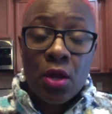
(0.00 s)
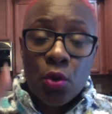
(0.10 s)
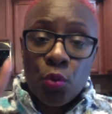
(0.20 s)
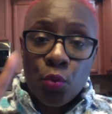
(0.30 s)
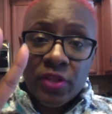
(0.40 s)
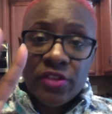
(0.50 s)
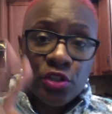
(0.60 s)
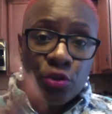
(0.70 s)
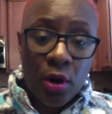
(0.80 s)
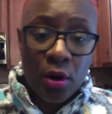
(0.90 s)

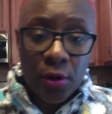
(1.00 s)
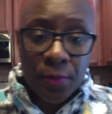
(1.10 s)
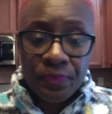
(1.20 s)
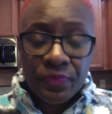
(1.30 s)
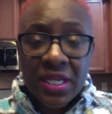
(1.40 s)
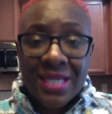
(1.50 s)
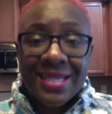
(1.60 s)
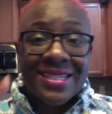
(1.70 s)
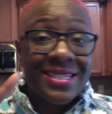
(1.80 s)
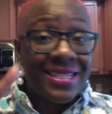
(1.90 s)
withdrawal
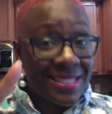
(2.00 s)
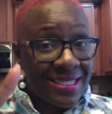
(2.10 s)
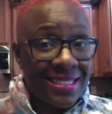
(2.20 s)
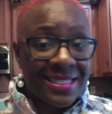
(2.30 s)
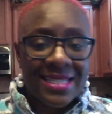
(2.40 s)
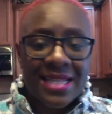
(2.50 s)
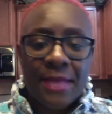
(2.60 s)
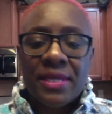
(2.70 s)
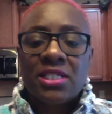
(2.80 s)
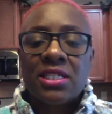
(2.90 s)
distance, as I
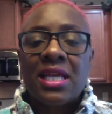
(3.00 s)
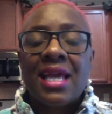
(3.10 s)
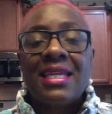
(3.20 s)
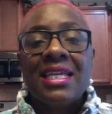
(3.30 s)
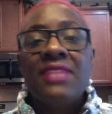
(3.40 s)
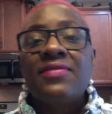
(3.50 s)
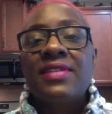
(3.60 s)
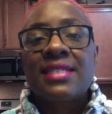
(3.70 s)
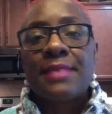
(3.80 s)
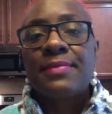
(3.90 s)
mentioned, and even
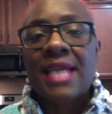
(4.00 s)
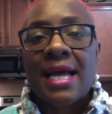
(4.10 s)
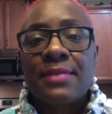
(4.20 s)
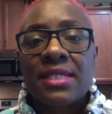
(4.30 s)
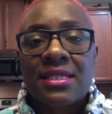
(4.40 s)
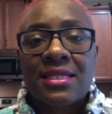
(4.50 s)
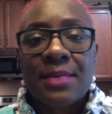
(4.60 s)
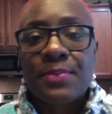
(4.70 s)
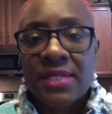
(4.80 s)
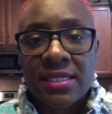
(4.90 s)
sometimes
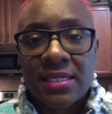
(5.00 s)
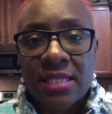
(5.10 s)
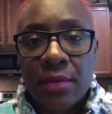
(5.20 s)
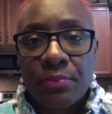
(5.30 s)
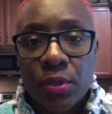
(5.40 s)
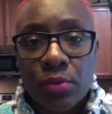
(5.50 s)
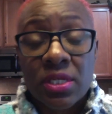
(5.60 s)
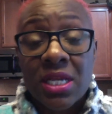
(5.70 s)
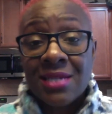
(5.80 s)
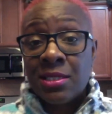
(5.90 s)
substance abuse,
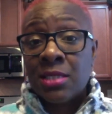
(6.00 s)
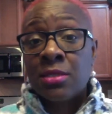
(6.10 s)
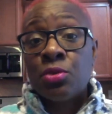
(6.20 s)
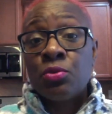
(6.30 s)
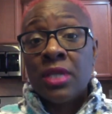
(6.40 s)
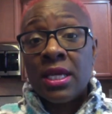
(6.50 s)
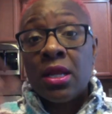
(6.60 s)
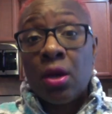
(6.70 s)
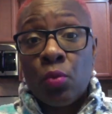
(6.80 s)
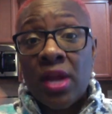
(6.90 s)
just to get
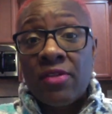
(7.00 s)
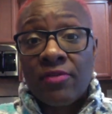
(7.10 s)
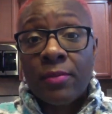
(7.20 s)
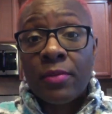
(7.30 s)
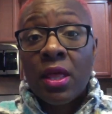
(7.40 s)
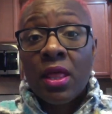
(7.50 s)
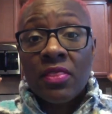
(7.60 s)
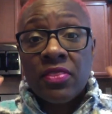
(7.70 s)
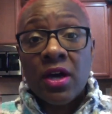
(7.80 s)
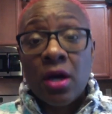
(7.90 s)
away from
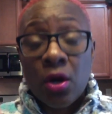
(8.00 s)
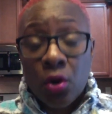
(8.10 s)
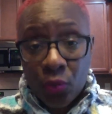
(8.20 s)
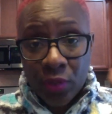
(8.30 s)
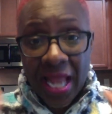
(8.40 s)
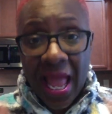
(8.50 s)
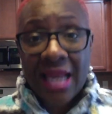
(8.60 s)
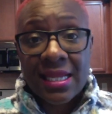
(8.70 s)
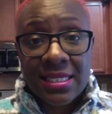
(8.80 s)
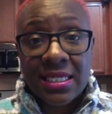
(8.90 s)
the
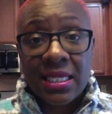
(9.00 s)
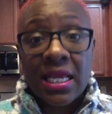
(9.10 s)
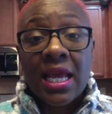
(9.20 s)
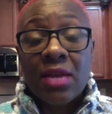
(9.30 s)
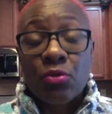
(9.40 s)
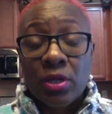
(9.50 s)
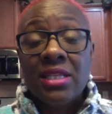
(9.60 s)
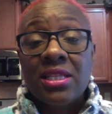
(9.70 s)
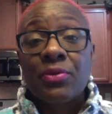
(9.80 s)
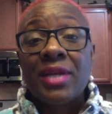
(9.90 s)
reality. And really,
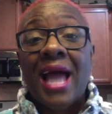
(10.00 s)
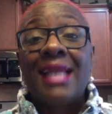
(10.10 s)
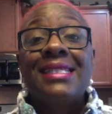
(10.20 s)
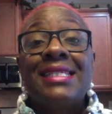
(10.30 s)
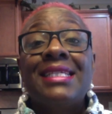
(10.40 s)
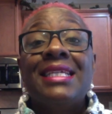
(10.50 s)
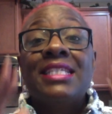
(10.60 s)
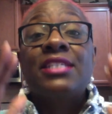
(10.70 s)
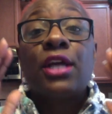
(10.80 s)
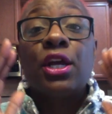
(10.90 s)
the reality
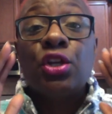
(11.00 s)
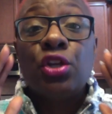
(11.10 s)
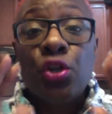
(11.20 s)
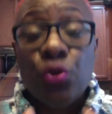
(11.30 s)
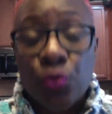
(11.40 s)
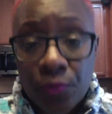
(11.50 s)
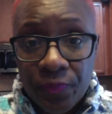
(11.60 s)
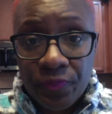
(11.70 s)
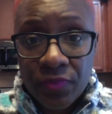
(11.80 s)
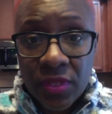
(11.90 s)
is you
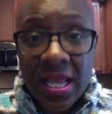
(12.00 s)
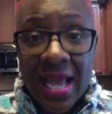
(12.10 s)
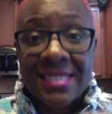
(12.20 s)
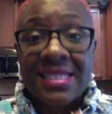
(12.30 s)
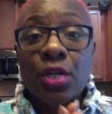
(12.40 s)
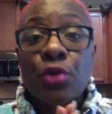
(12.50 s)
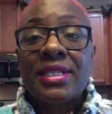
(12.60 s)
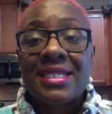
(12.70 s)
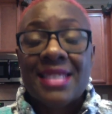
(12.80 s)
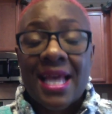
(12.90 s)
as the
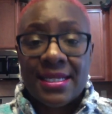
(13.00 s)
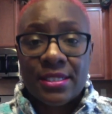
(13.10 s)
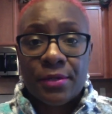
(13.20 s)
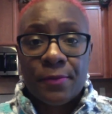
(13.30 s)
criticizer.